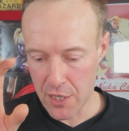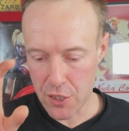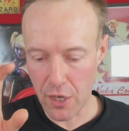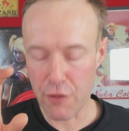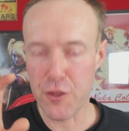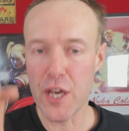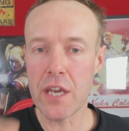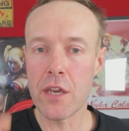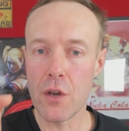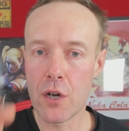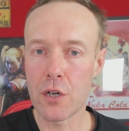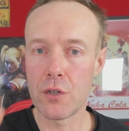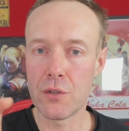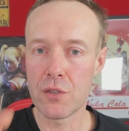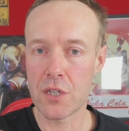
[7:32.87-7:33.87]
So I think you
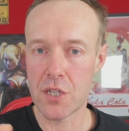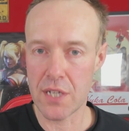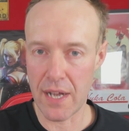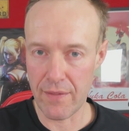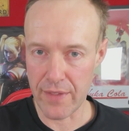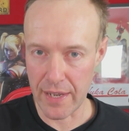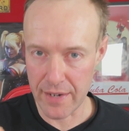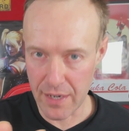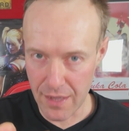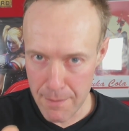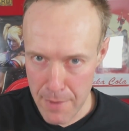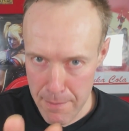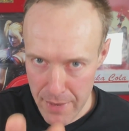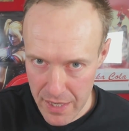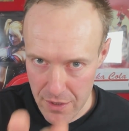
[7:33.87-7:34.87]
can understand that. Now, let
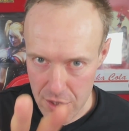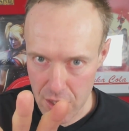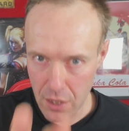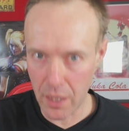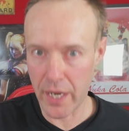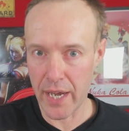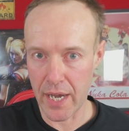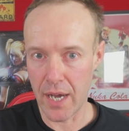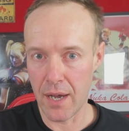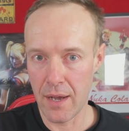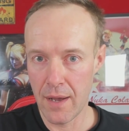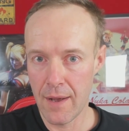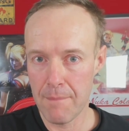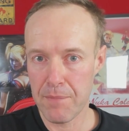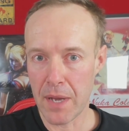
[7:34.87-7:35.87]
me make this clear.
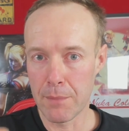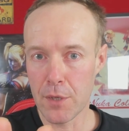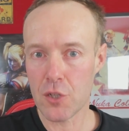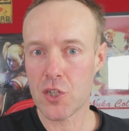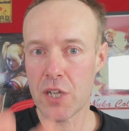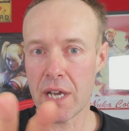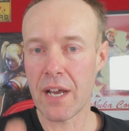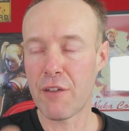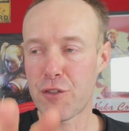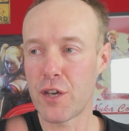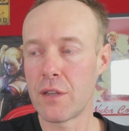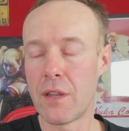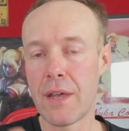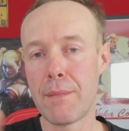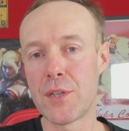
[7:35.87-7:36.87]
I'm not saying I
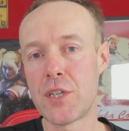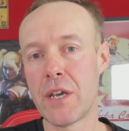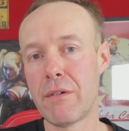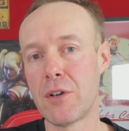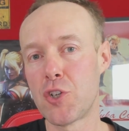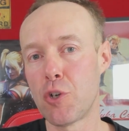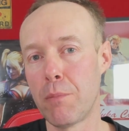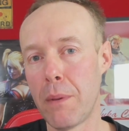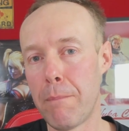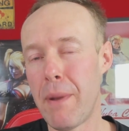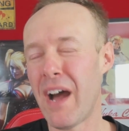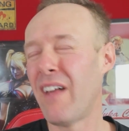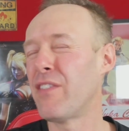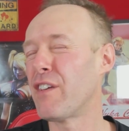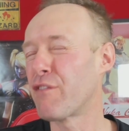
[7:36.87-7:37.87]
think that material should be
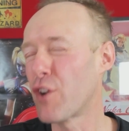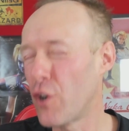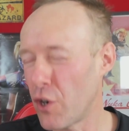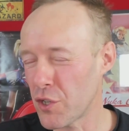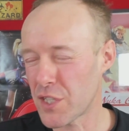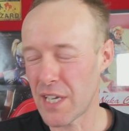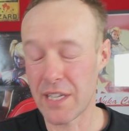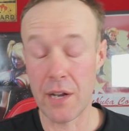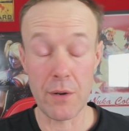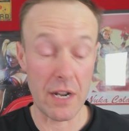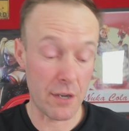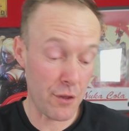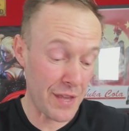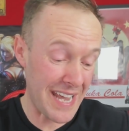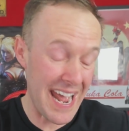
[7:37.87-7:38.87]
banned. Of course I don't. I
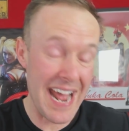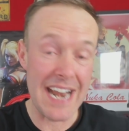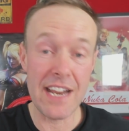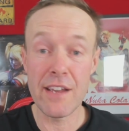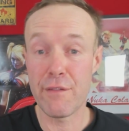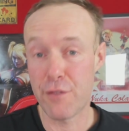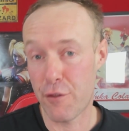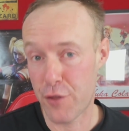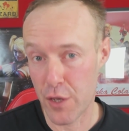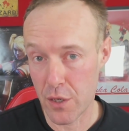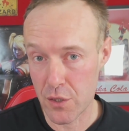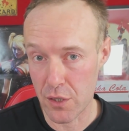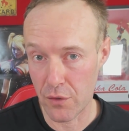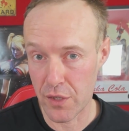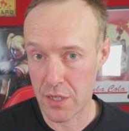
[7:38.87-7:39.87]
don't think any of the
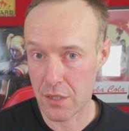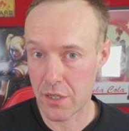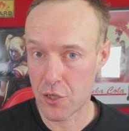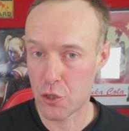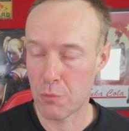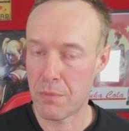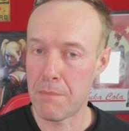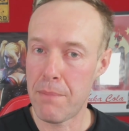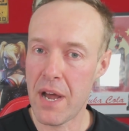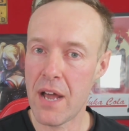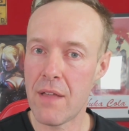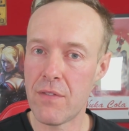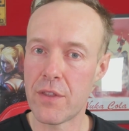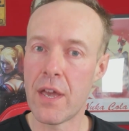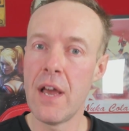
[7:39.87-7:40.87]
things on this list should be
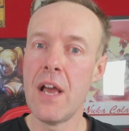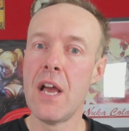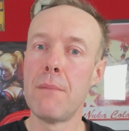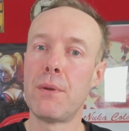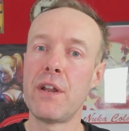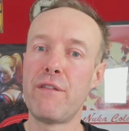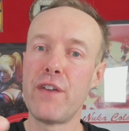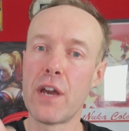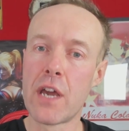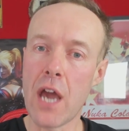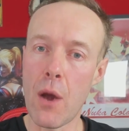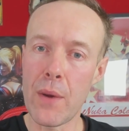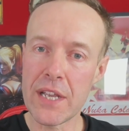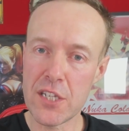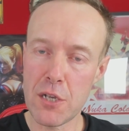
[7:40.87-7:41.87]
banned. But if you're
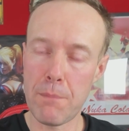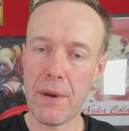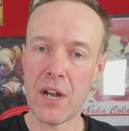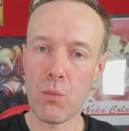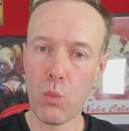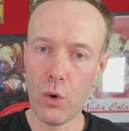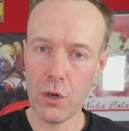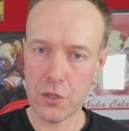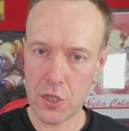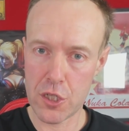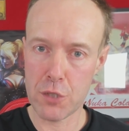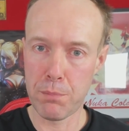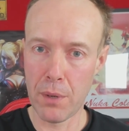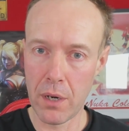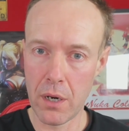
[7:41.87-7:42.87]
going to ban water
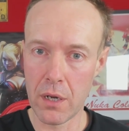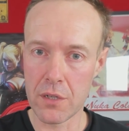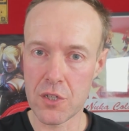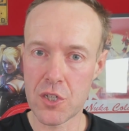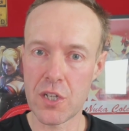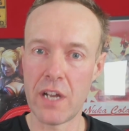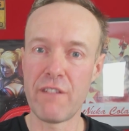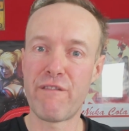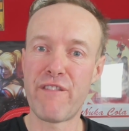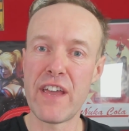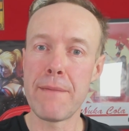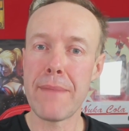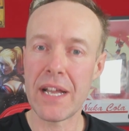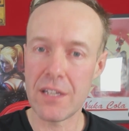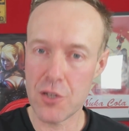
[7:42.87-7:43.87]
sports and
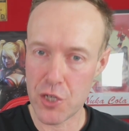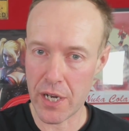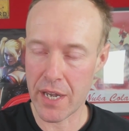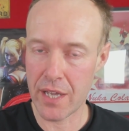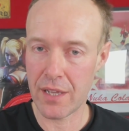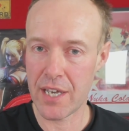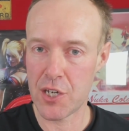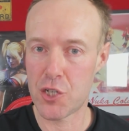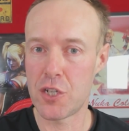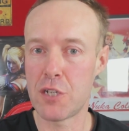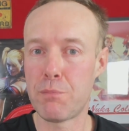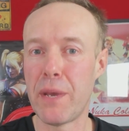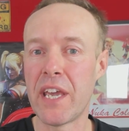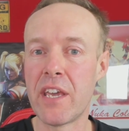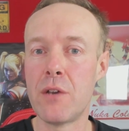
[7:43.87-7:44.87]
female ejaculation is
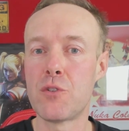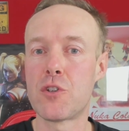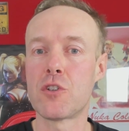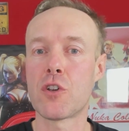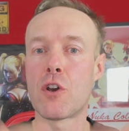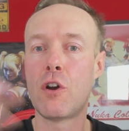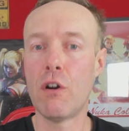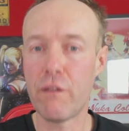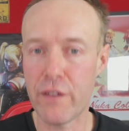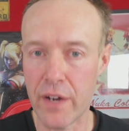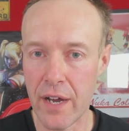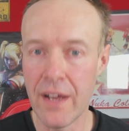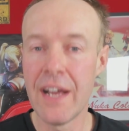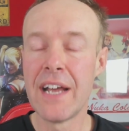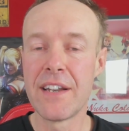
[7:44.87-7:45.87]
being used as a
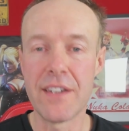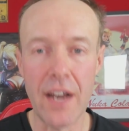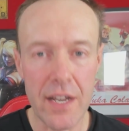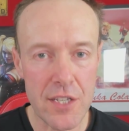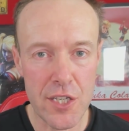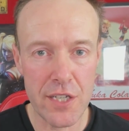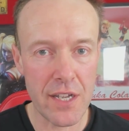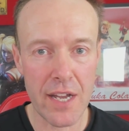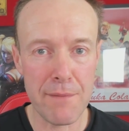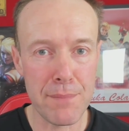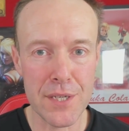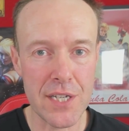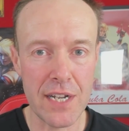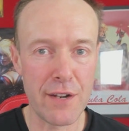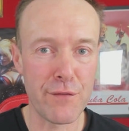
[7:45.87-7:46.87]
cover
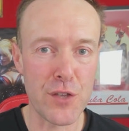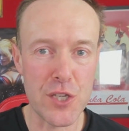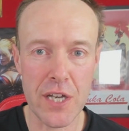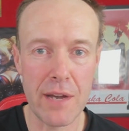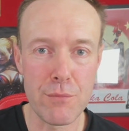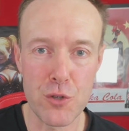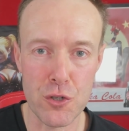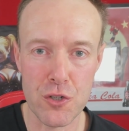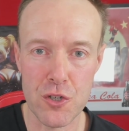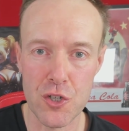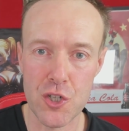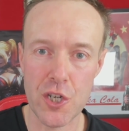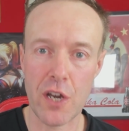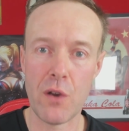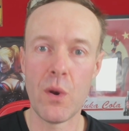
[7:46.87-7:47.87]
99% of the time just to
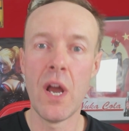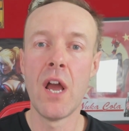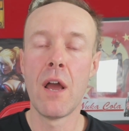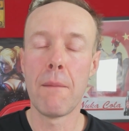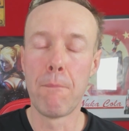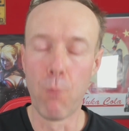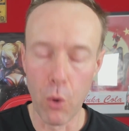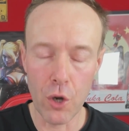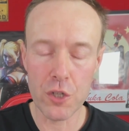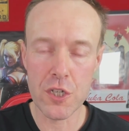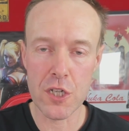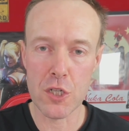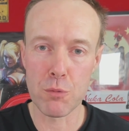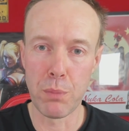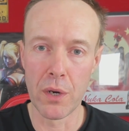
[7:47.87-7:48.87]
show
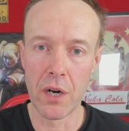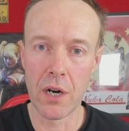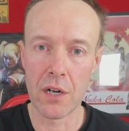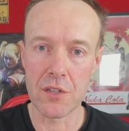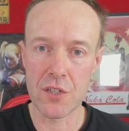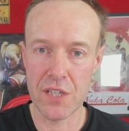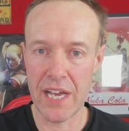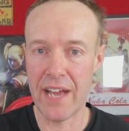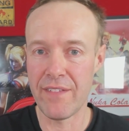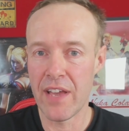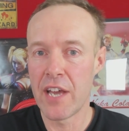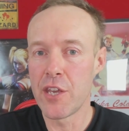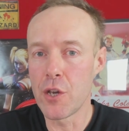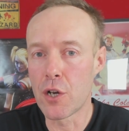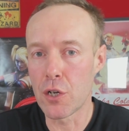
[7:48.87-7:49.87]
water sports, then
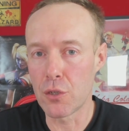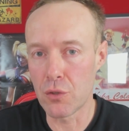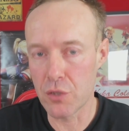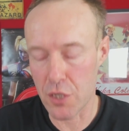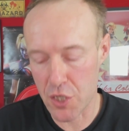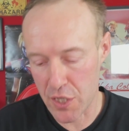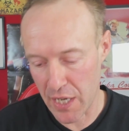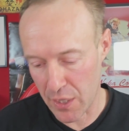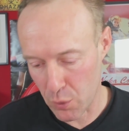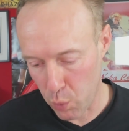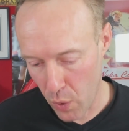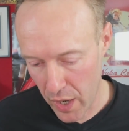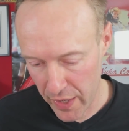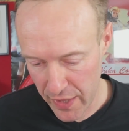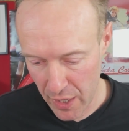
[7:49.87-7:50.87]
you can understand
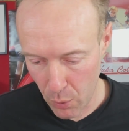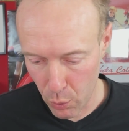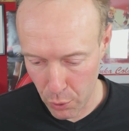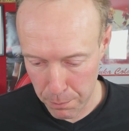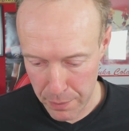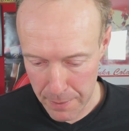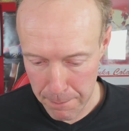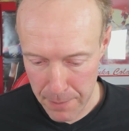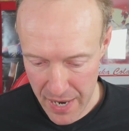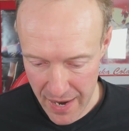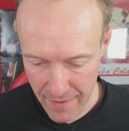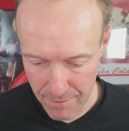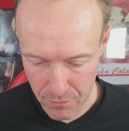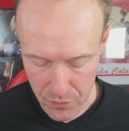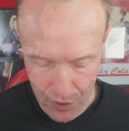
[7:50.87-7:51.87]
why that would be
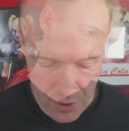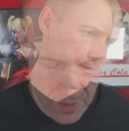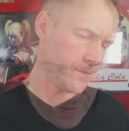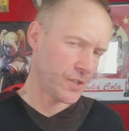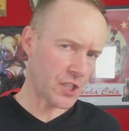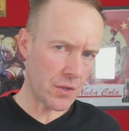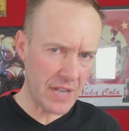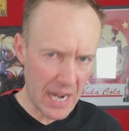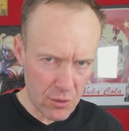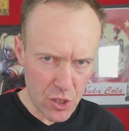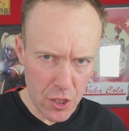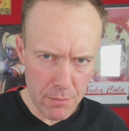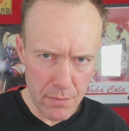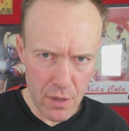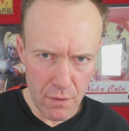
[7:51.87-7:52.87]
banned. So now
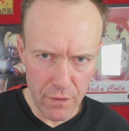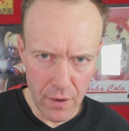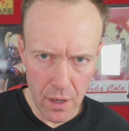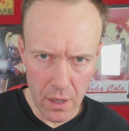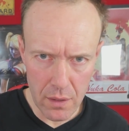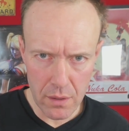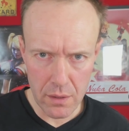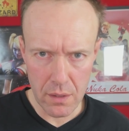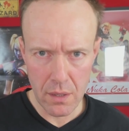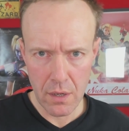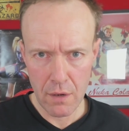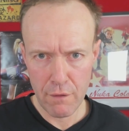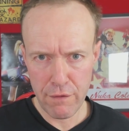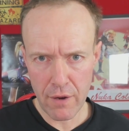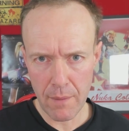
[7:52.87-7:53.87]
to move on
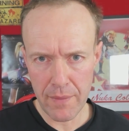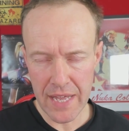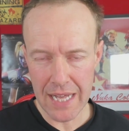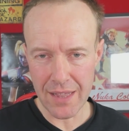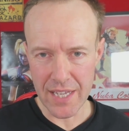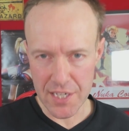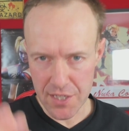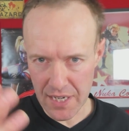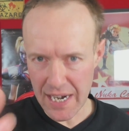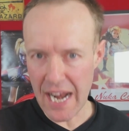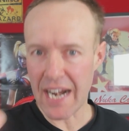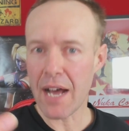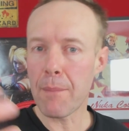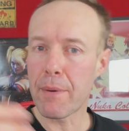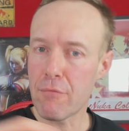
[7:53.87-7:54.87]
from that list, and
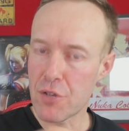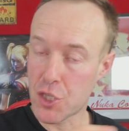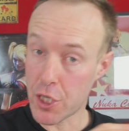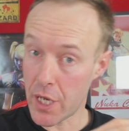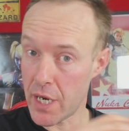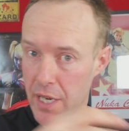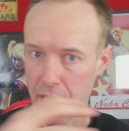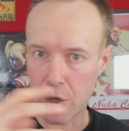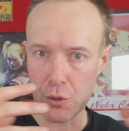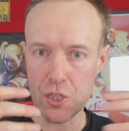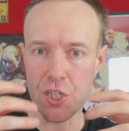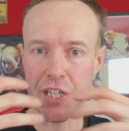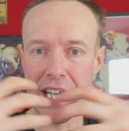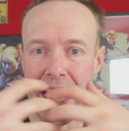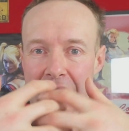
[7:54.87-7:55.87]
I'll be returning. You'll
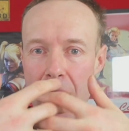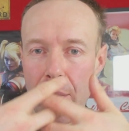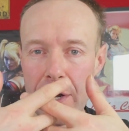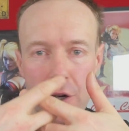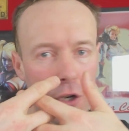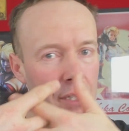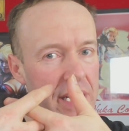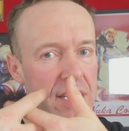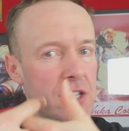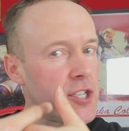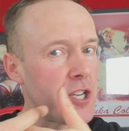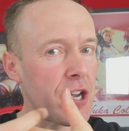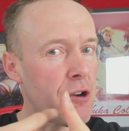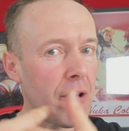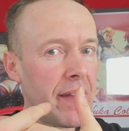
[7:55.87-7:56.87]
see how it all
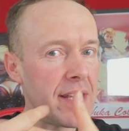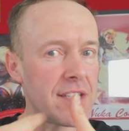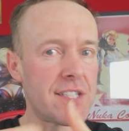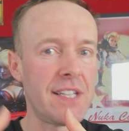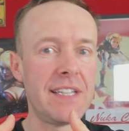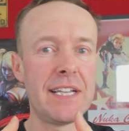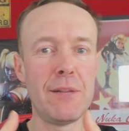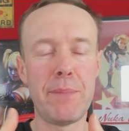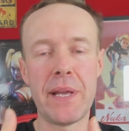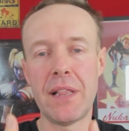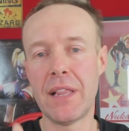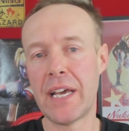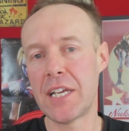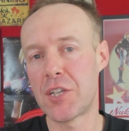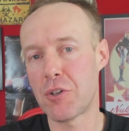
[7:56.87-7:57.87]
integrates a little bit
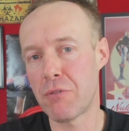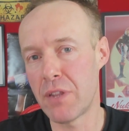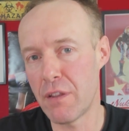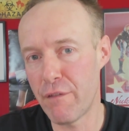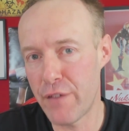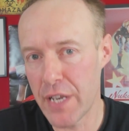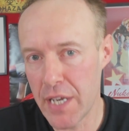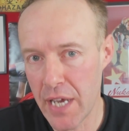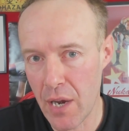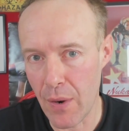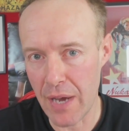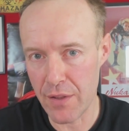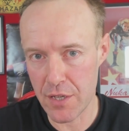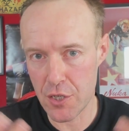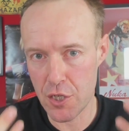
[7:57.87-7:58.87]
later in the video,
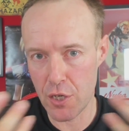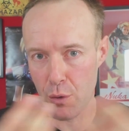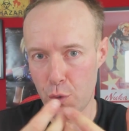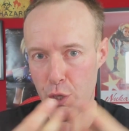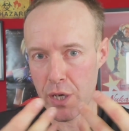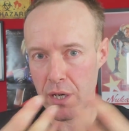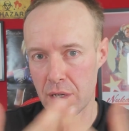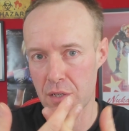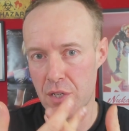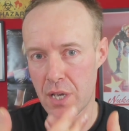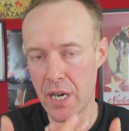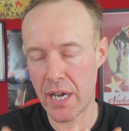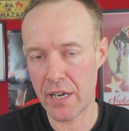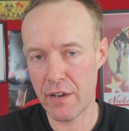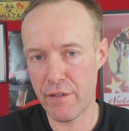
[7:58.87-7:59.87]
how these two things
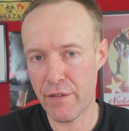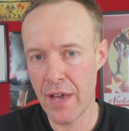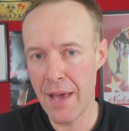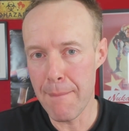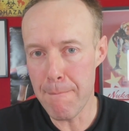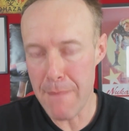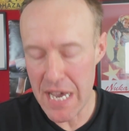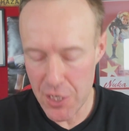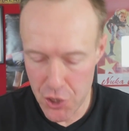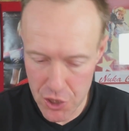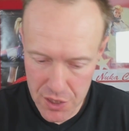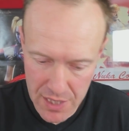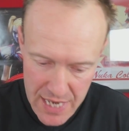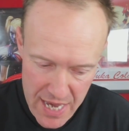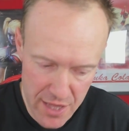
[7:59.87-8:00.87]
kind of mesh
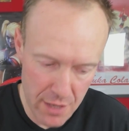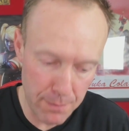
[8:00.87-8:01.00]
together.